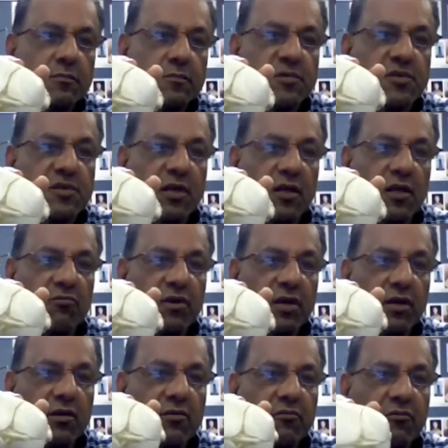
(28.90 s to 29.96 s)
skull of
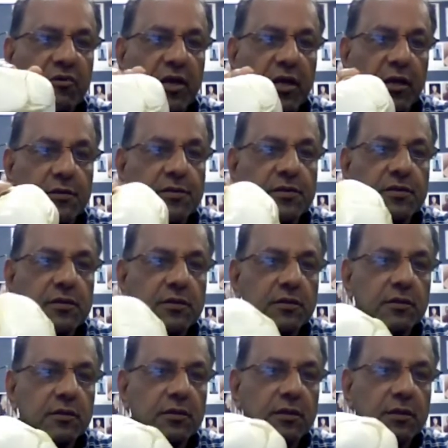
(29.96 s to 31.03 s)
a fetus.
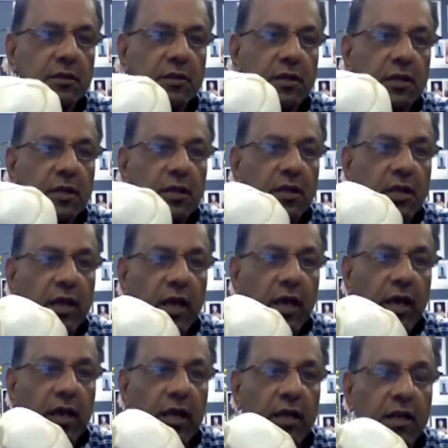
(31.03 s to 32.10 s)

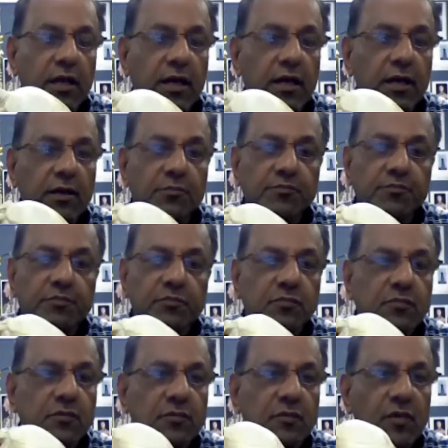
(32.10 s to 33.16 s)
And uh,
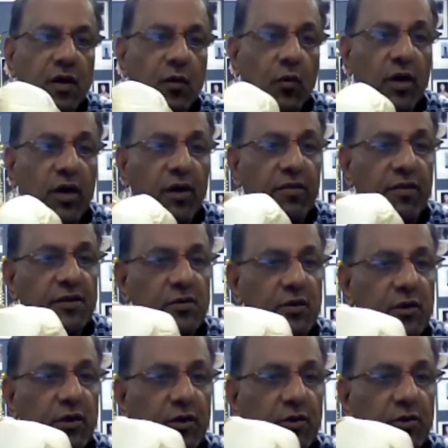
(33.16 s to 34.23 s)
one of the things we're
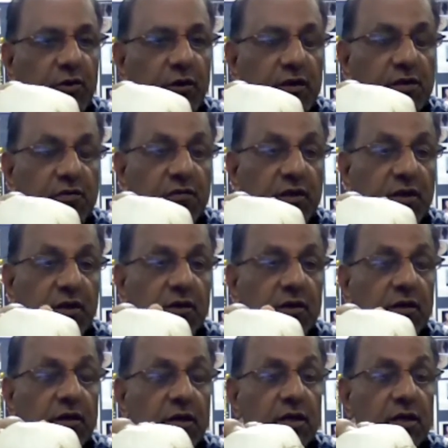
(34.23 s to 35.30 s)
going to do in this video
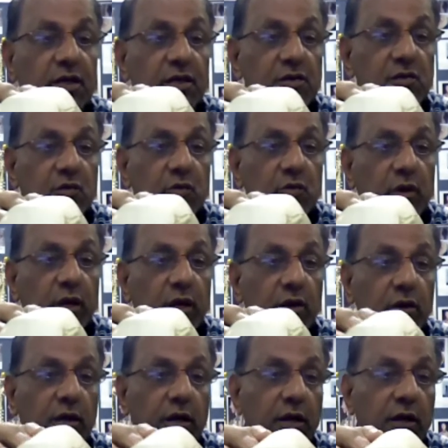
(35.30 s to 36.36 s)
is we're
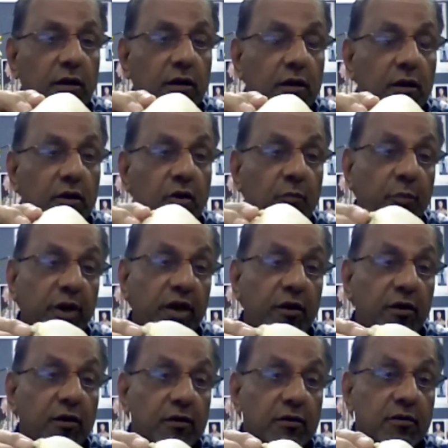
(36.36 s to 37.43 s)
going to
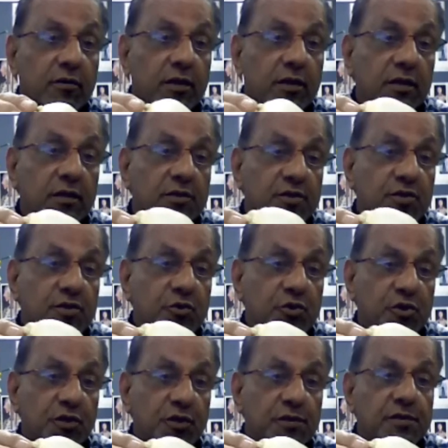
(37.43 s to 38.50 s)
compare the
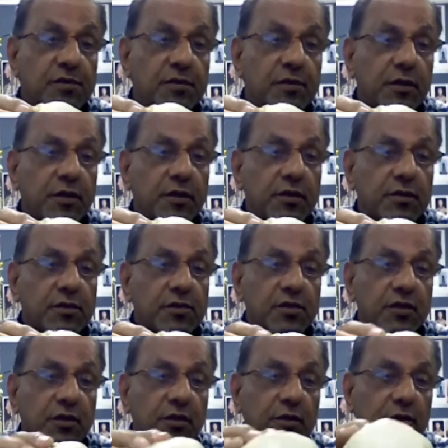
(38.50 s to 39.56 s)
sutures.
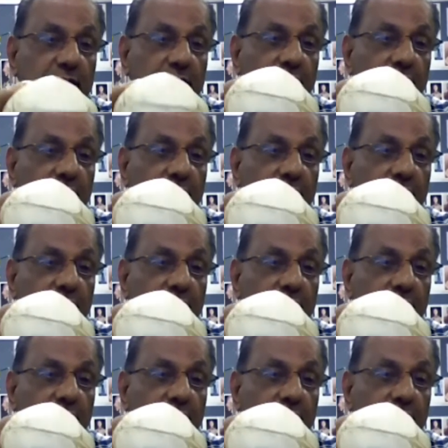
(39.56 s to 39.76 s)
So